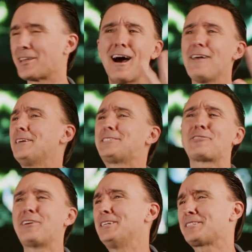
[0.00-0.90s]
God, that's the
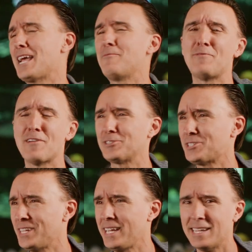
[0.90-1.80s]
greatest game we've ever
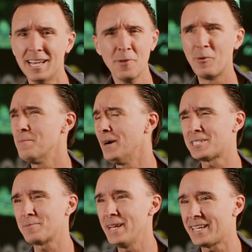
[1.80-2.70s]
seen. We
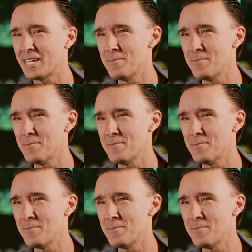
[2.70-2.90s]
must make it